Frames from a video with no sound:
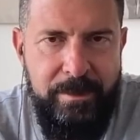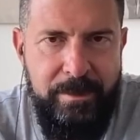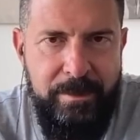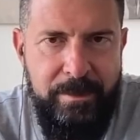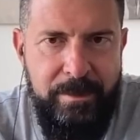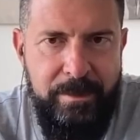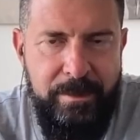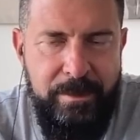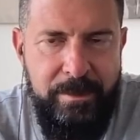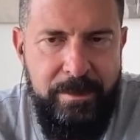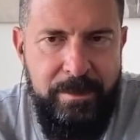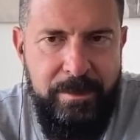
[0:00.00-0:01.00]

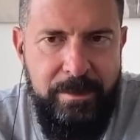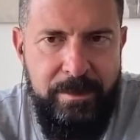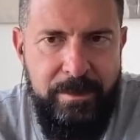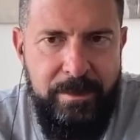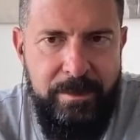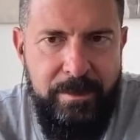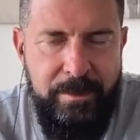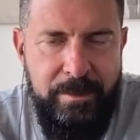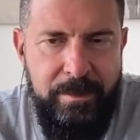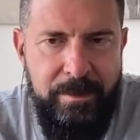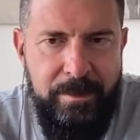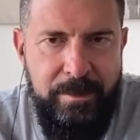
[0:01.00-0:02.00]

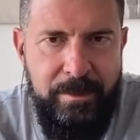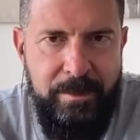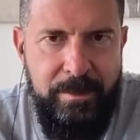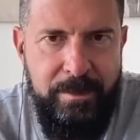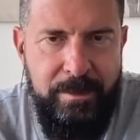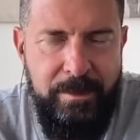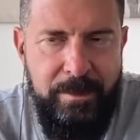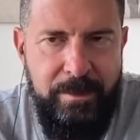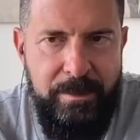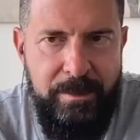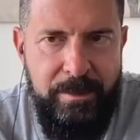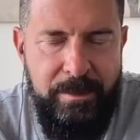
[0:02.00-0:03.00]

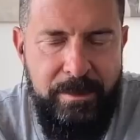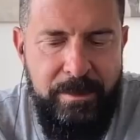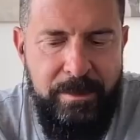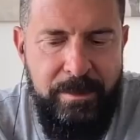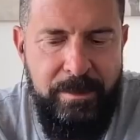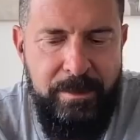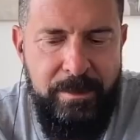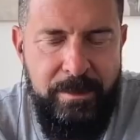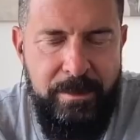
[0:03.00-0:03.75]
[no speech]